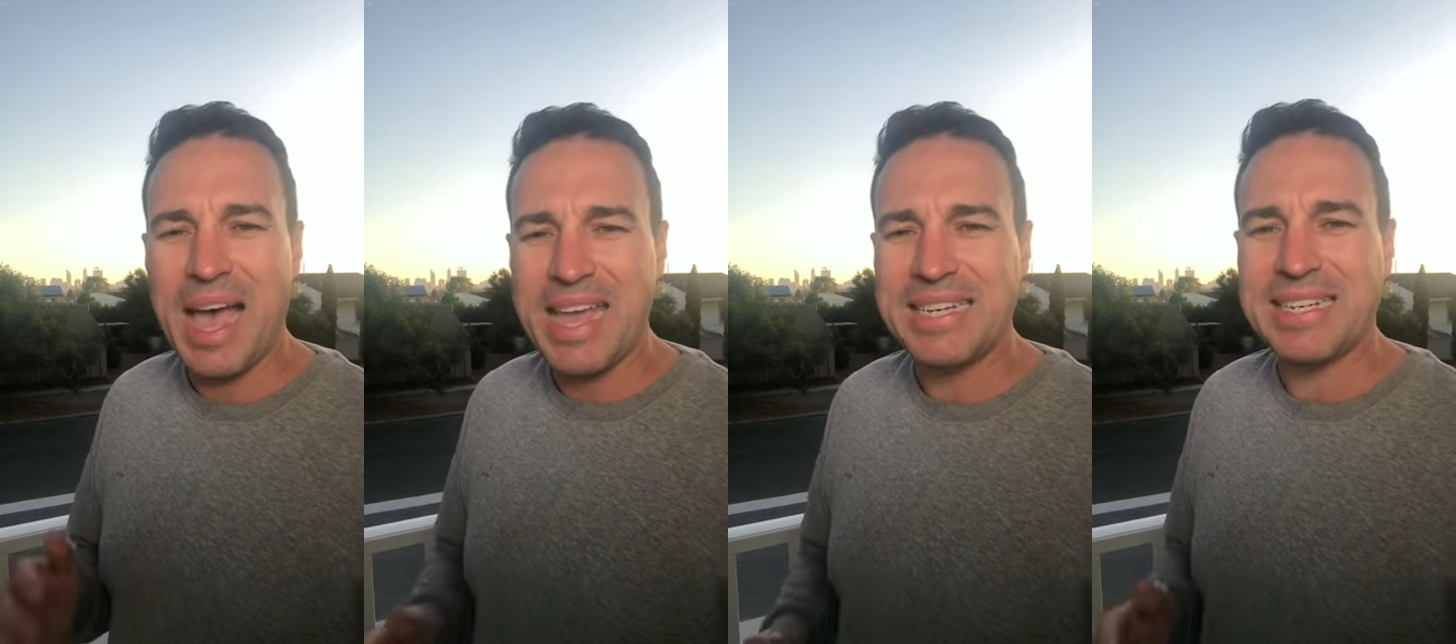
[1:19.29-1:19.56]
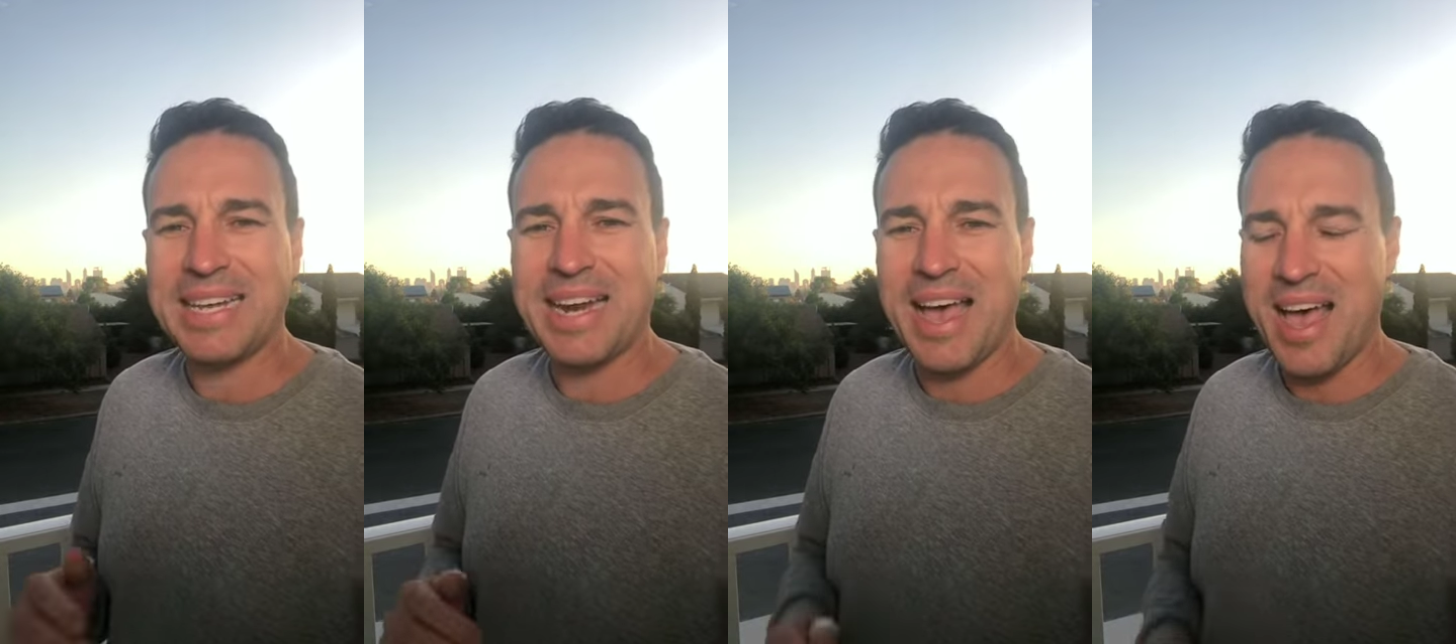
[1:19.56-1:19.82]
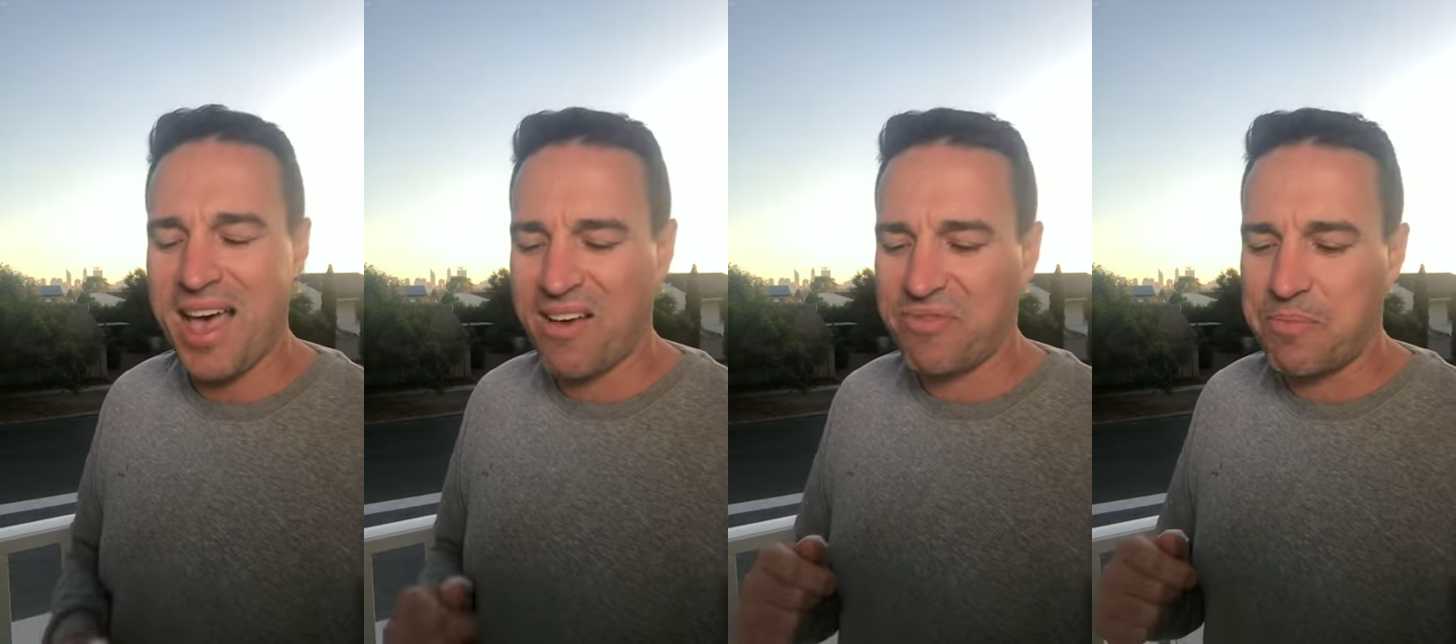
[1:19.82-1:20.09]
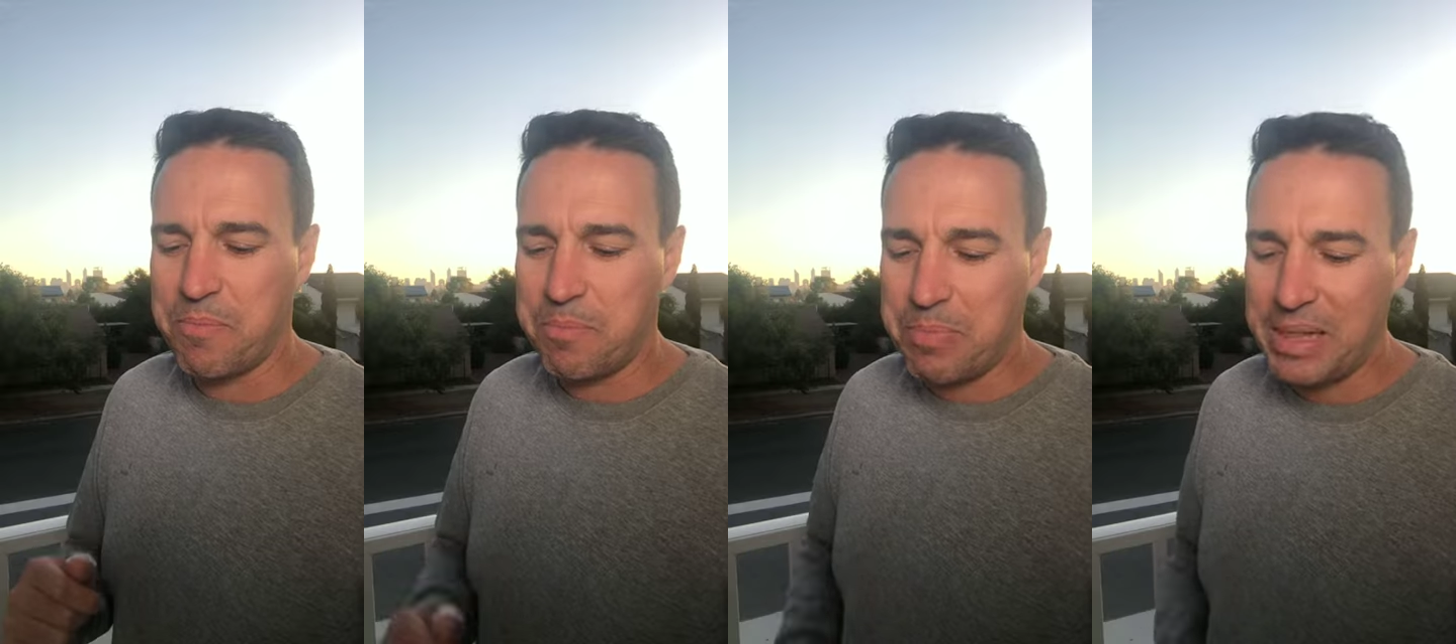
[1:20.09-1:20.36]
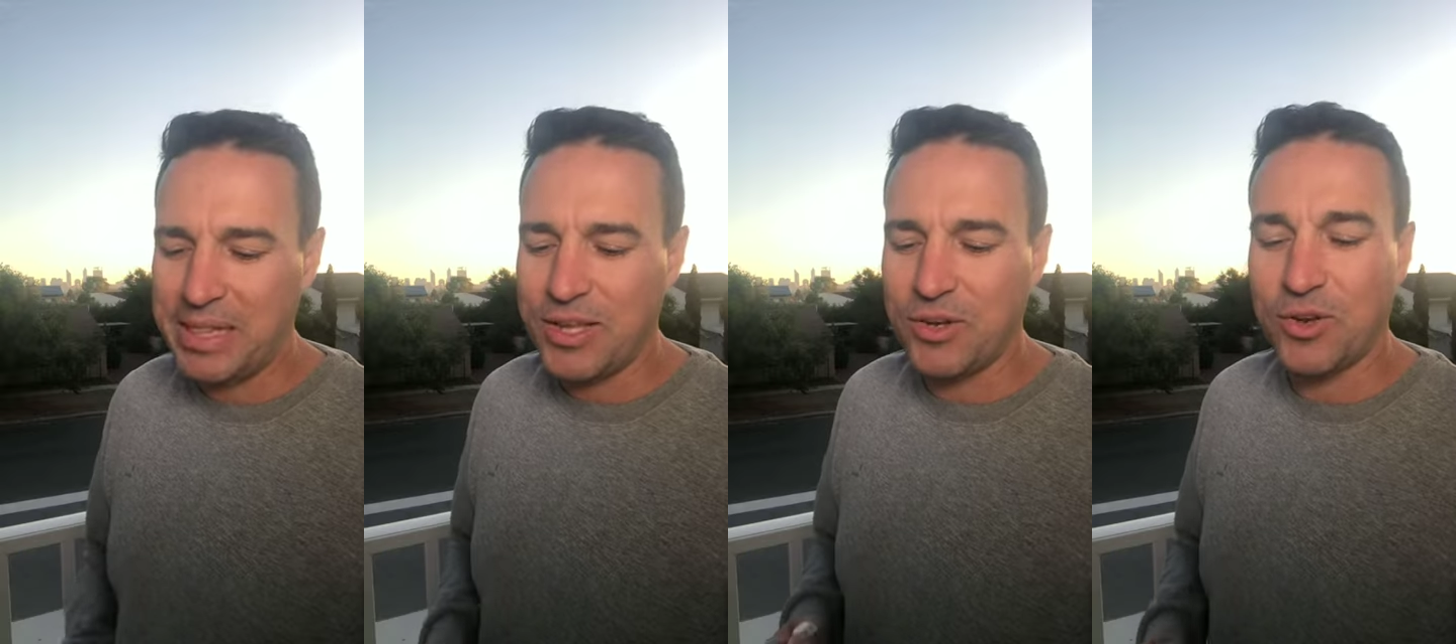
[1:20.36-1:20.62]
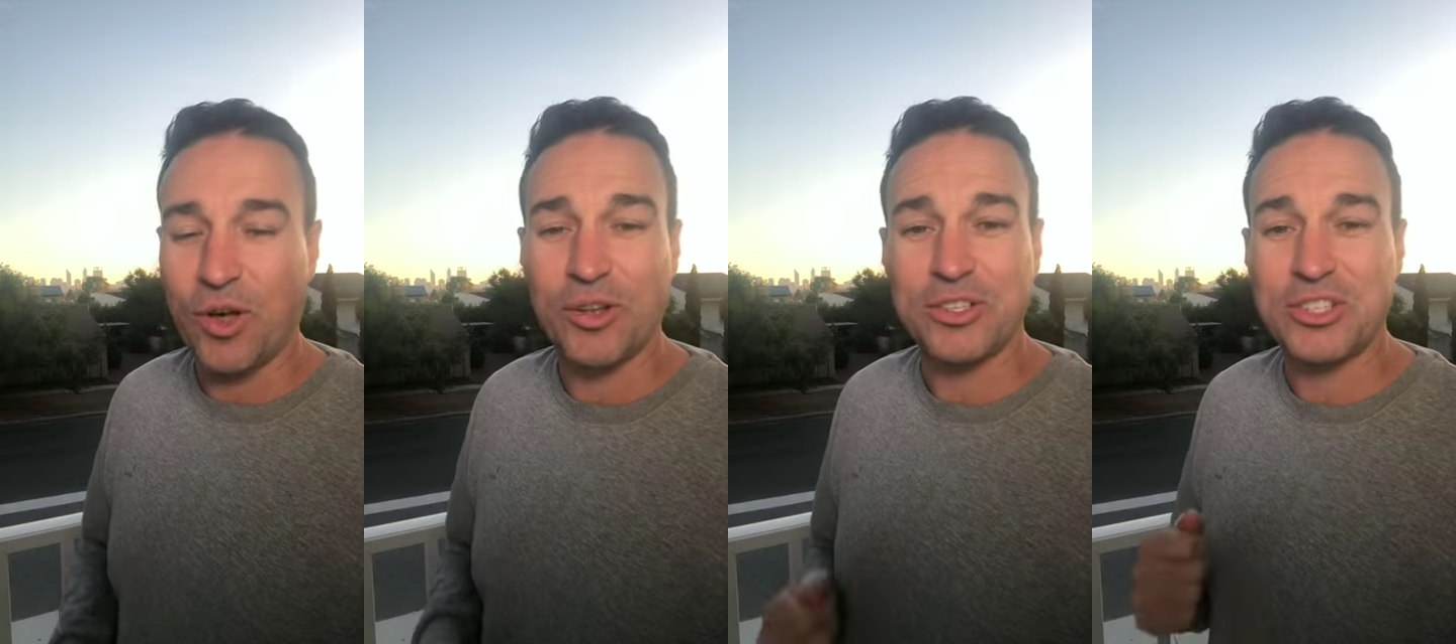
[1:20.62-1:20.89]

$8.5 billion